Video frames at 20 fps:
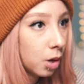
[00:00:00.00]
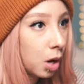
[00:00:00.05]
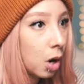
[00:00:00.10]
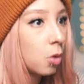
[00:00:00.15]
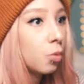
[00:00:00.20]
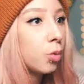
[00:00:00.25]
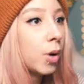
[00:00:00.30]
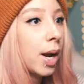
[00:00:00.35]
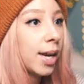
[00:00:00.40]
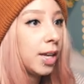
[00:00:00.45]

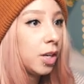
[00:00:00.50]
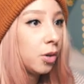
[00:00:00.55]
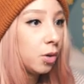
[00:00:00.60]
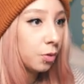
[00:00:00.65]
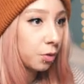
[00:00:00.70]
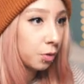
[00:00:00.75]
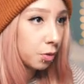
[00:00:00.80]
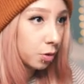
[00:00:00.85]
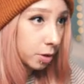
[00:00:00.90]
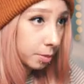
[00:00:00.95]
Oh, right,
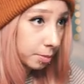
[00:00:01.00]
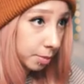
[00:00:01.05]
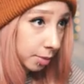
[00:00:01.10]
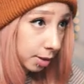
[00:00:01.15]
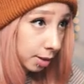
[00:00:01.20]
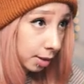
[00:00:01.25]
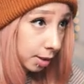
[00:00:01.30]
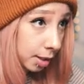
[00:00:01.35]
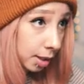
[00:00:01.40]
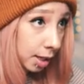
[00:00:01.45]

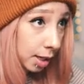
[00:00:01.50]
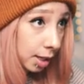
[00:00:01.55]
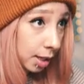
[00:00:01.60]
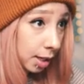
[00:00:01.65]
uniforms.